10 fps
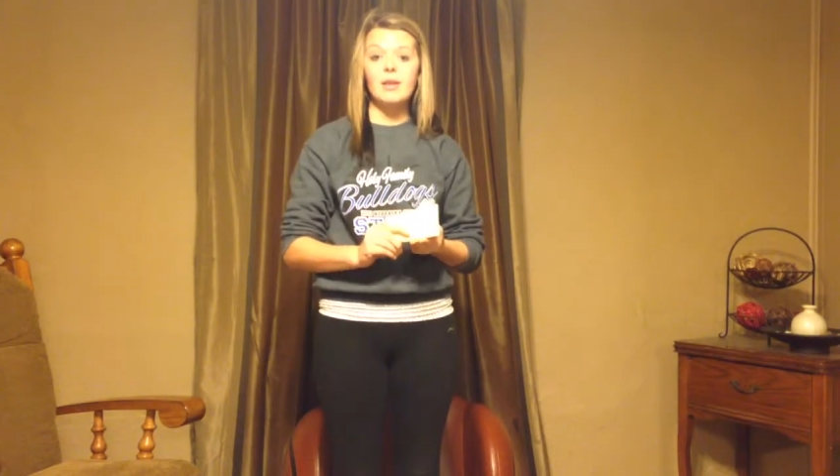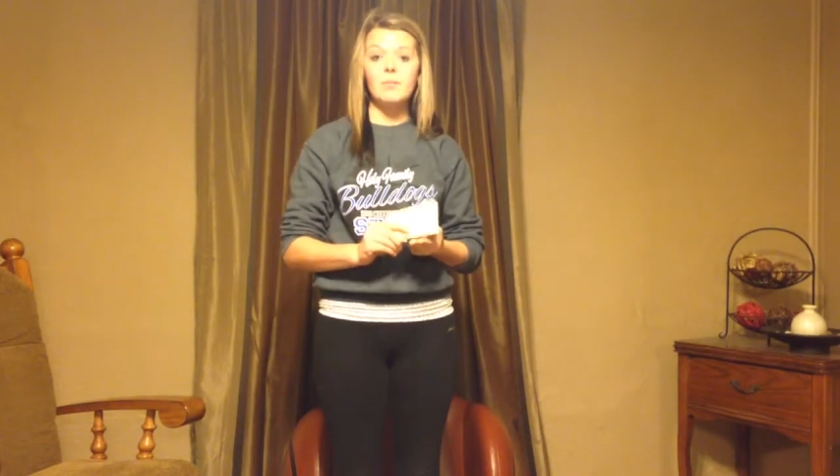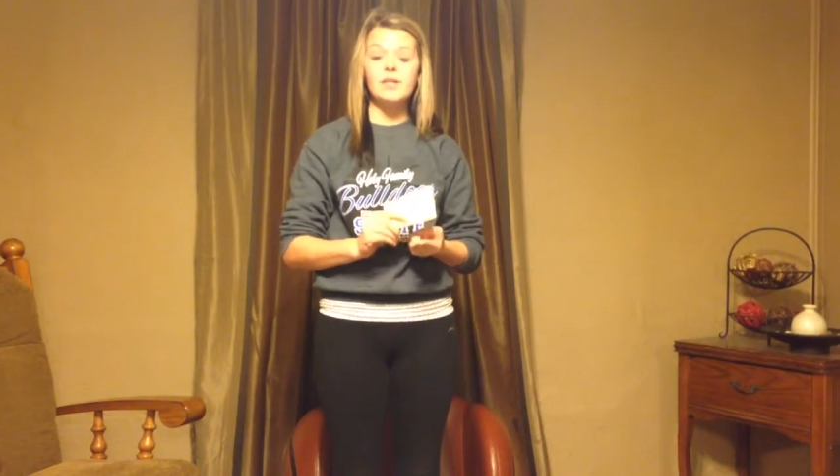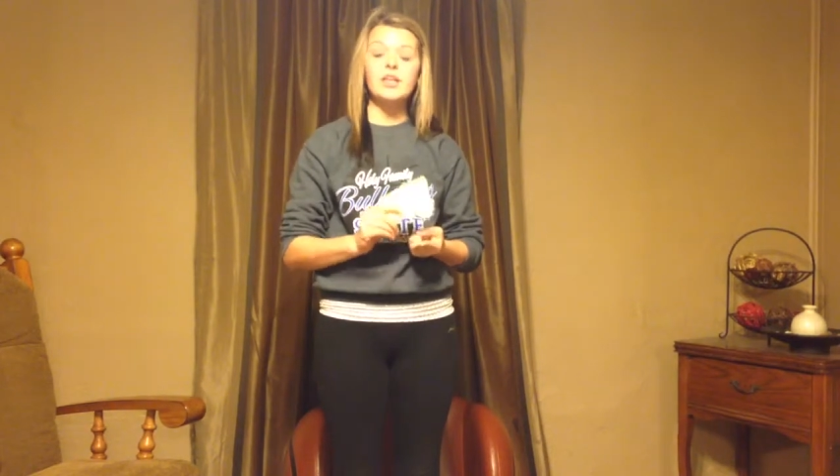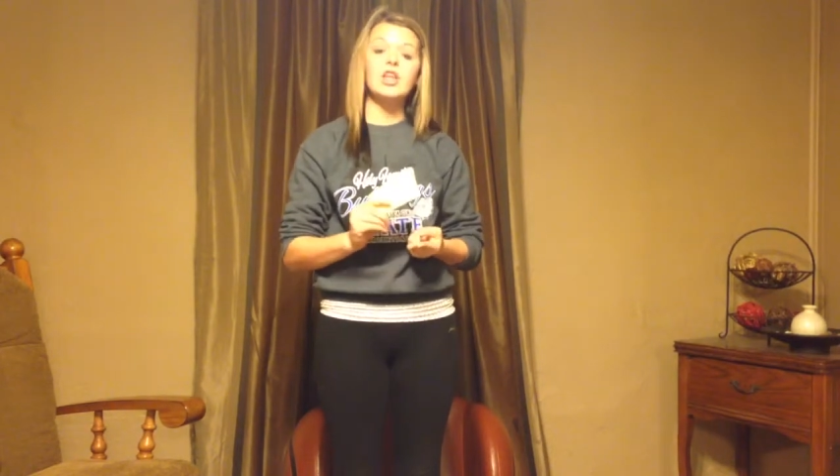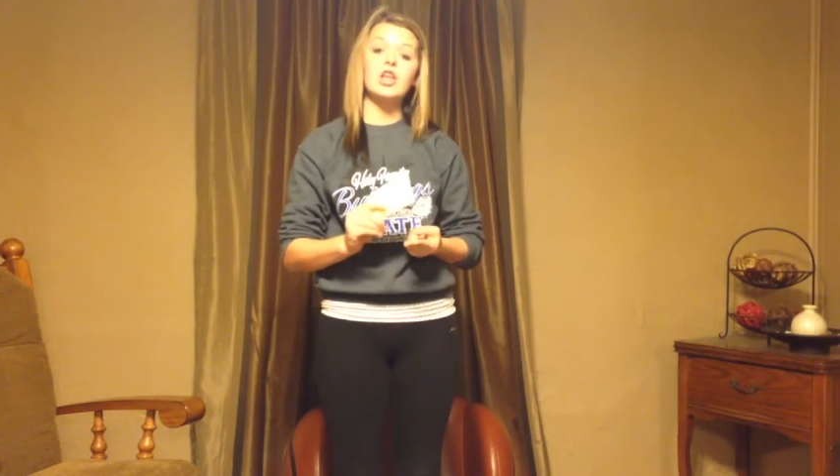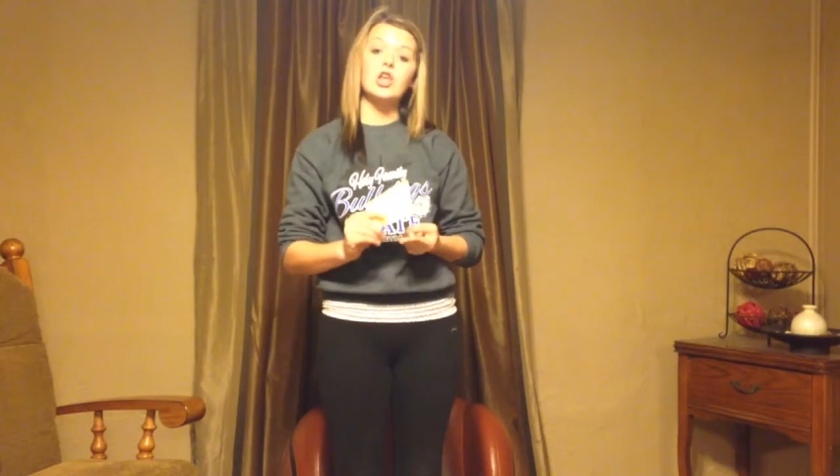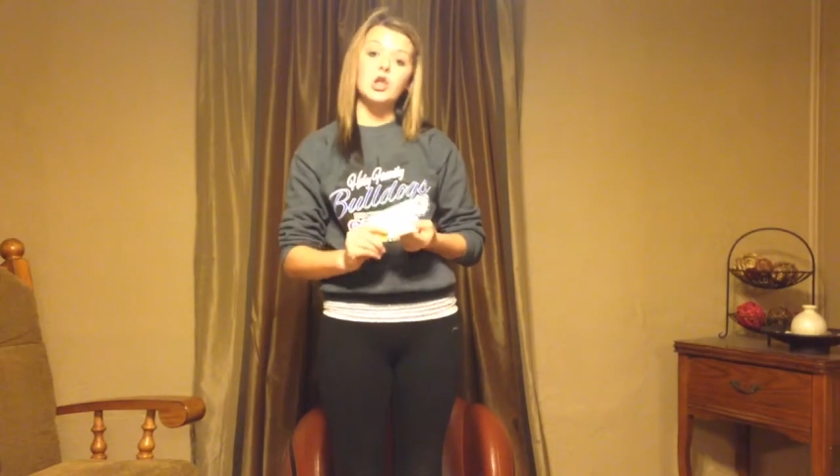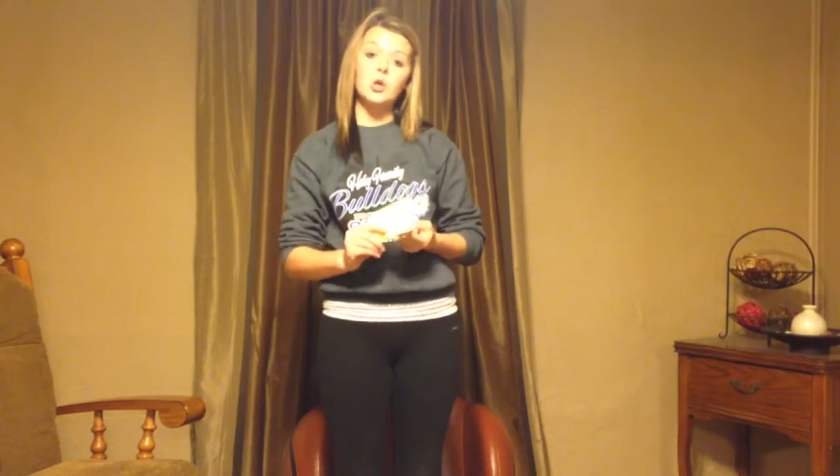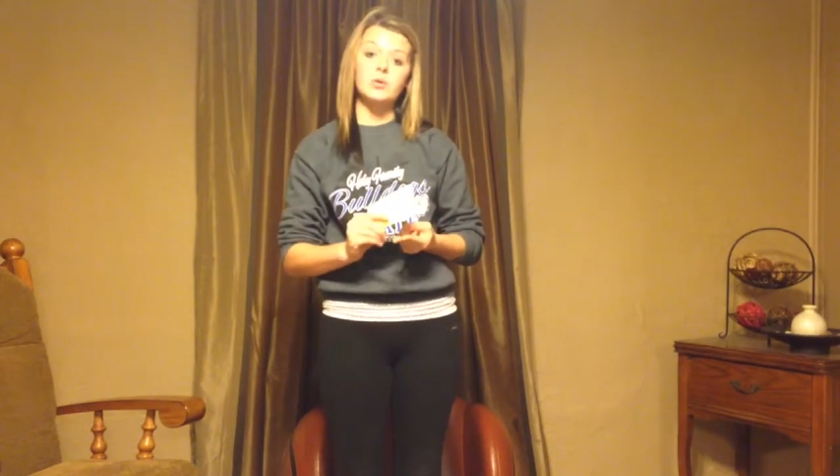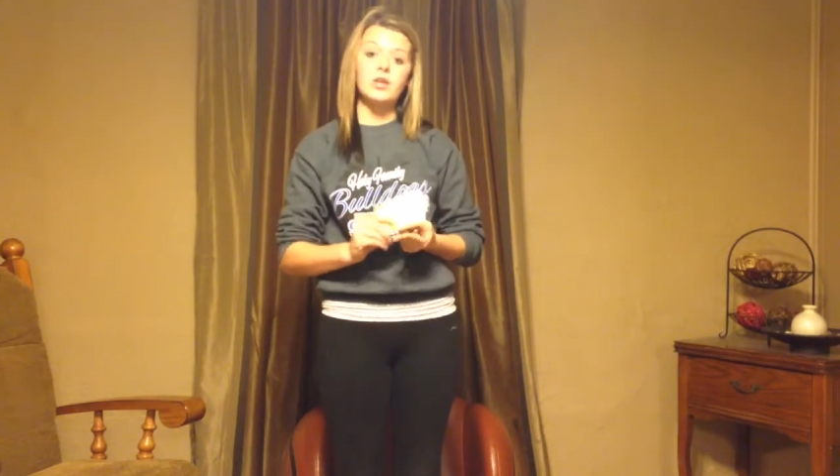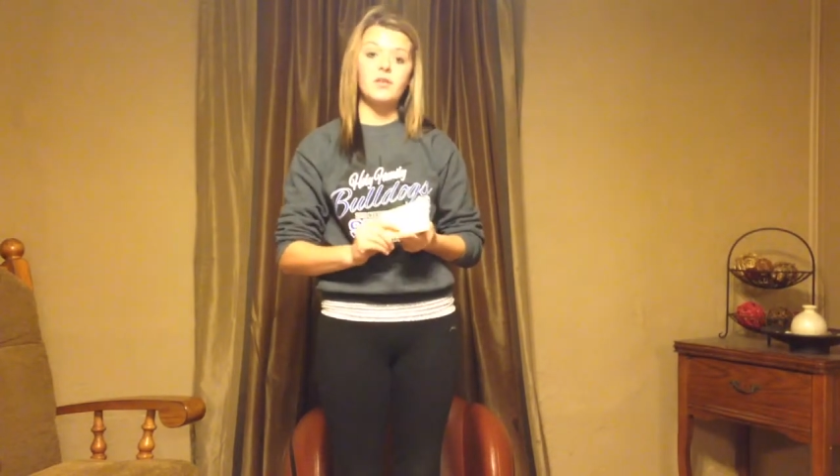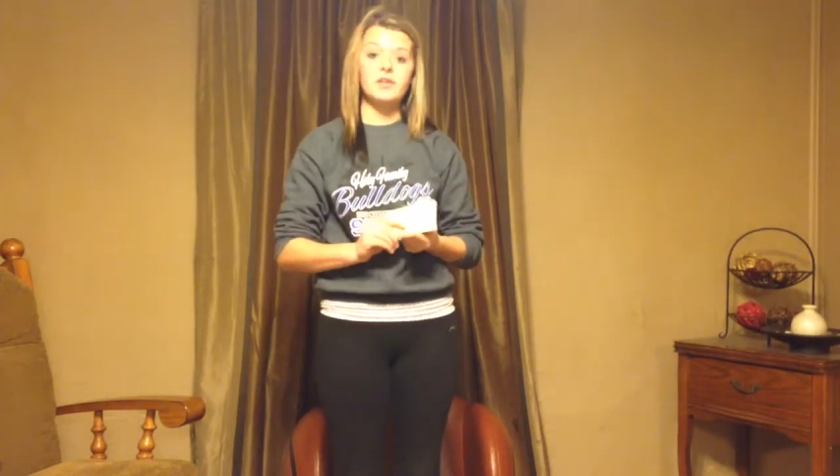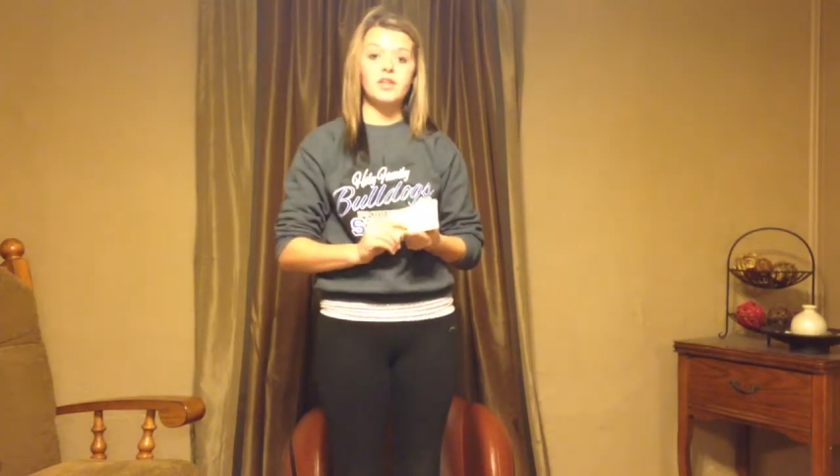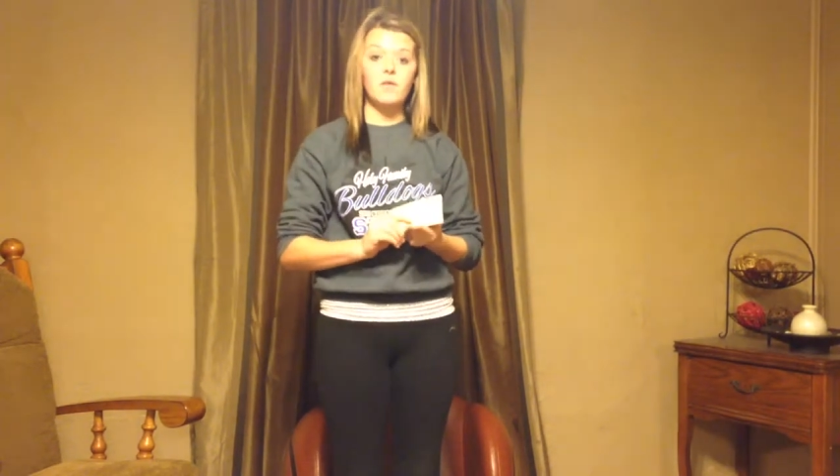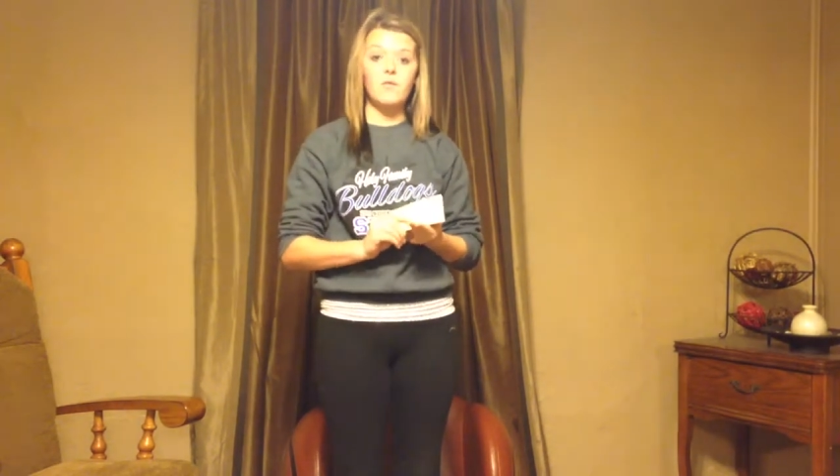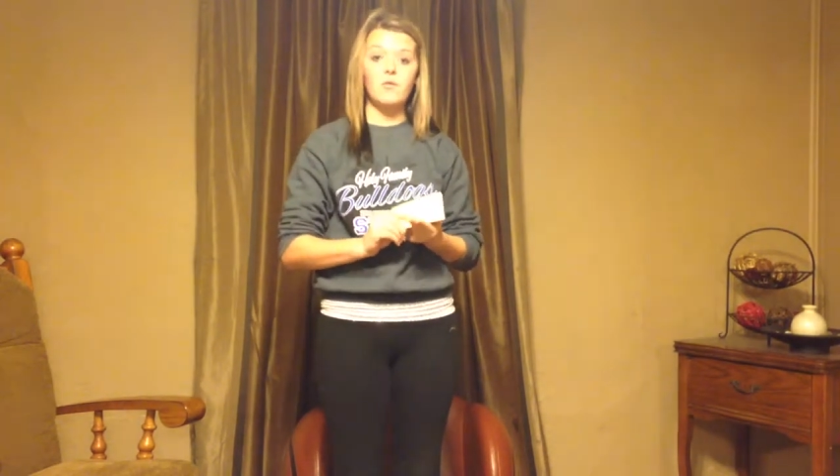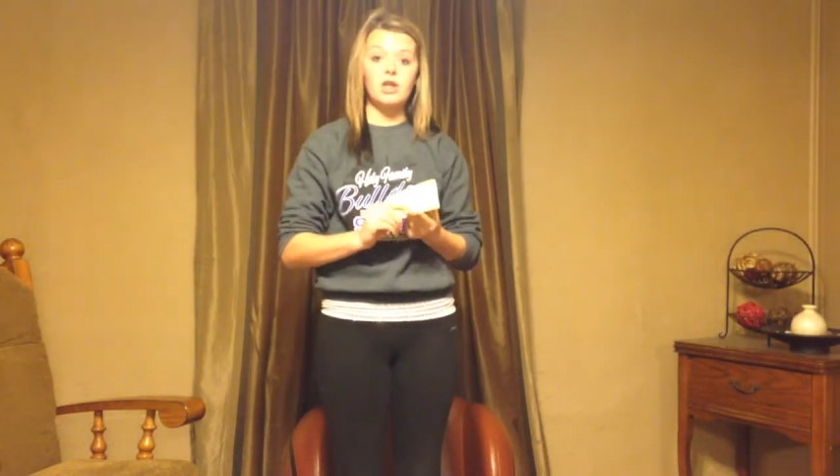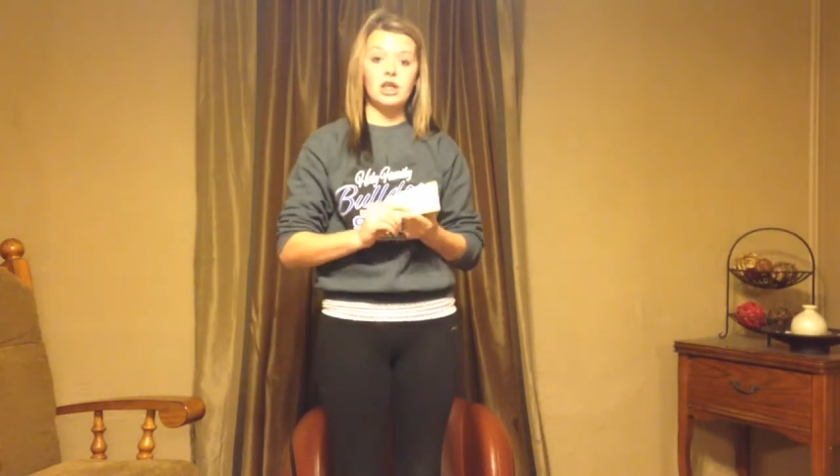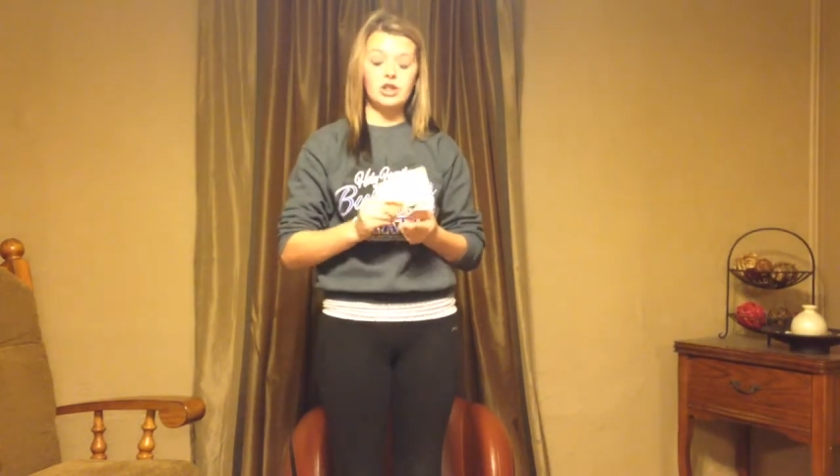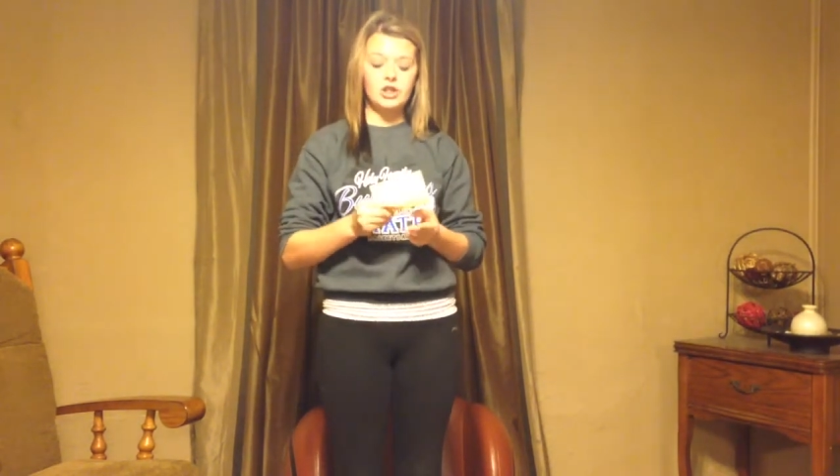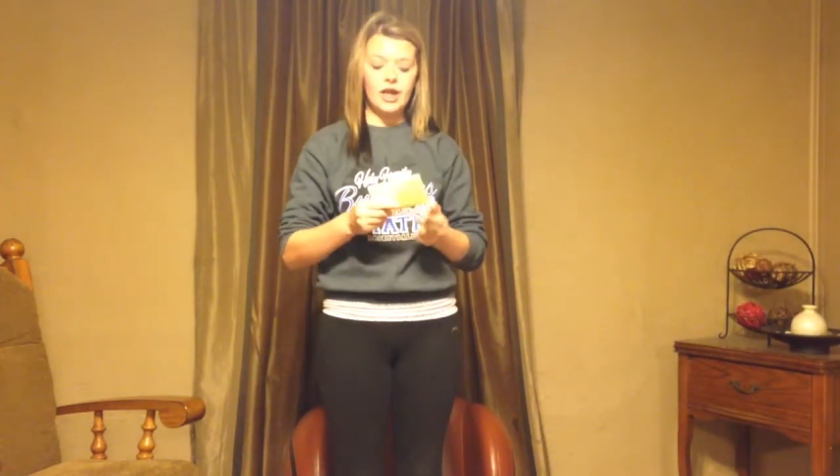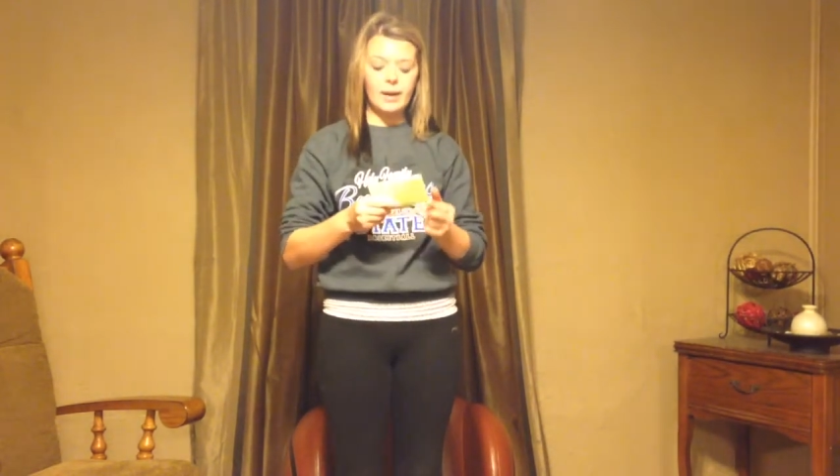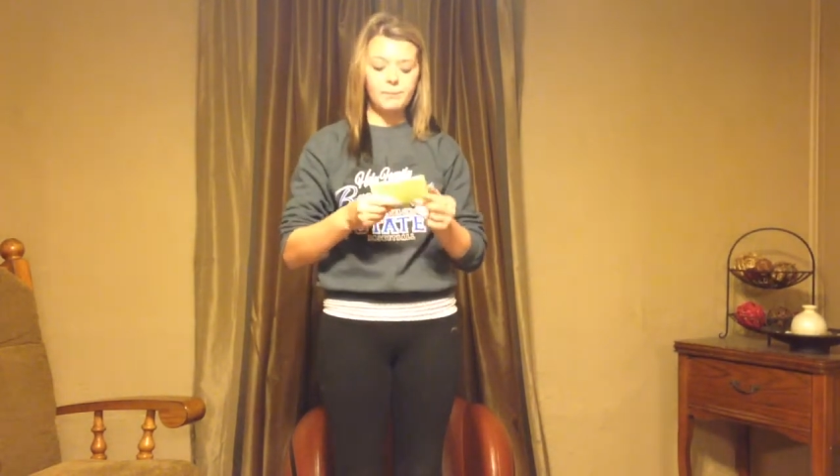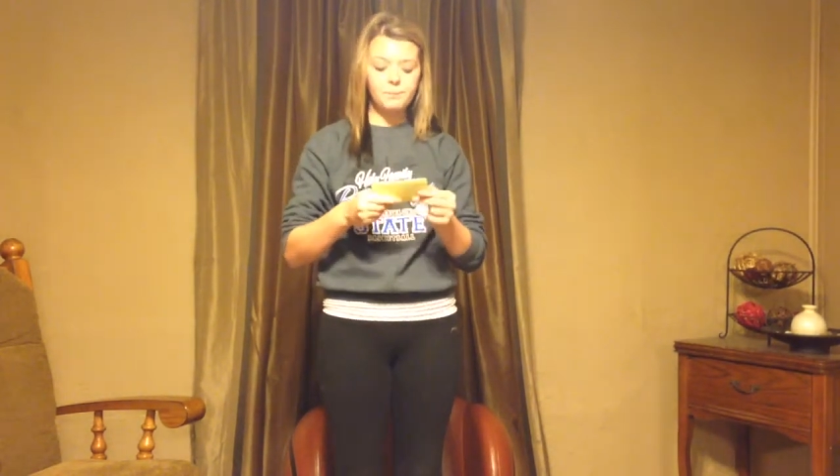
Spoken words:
limiting the use on the cell phone each day.